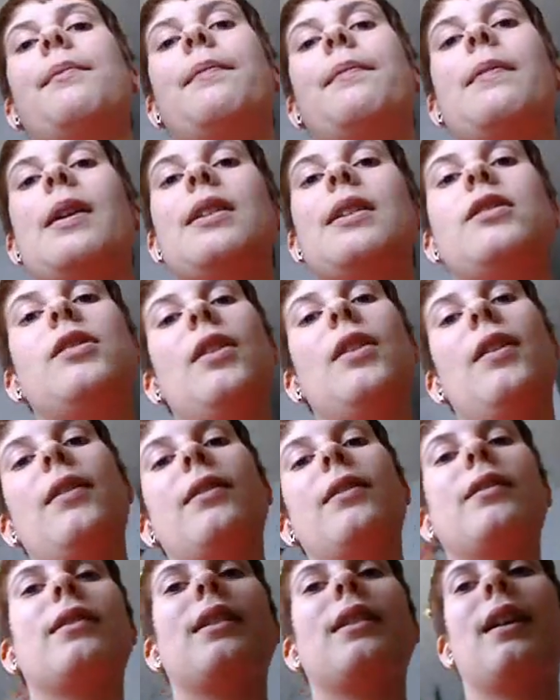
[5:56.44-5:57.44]
my
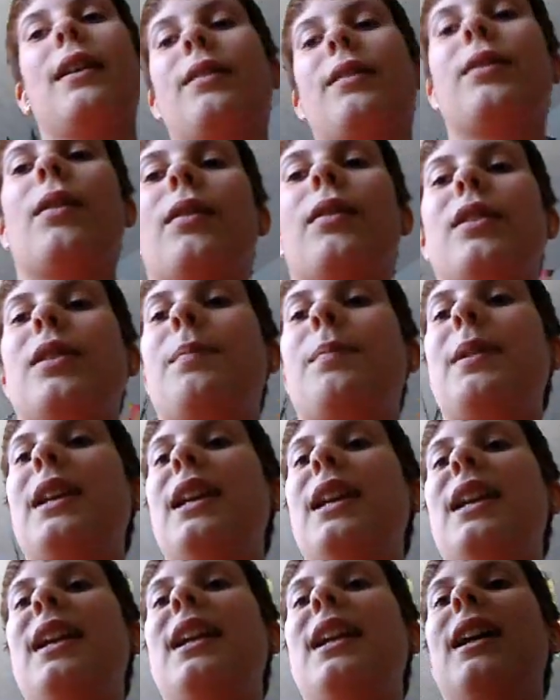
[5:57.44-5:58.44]
song has got to
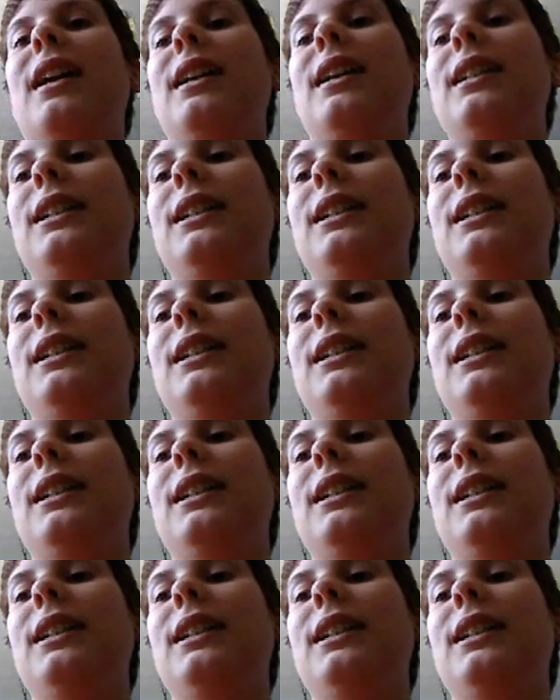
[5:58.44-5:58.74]
be...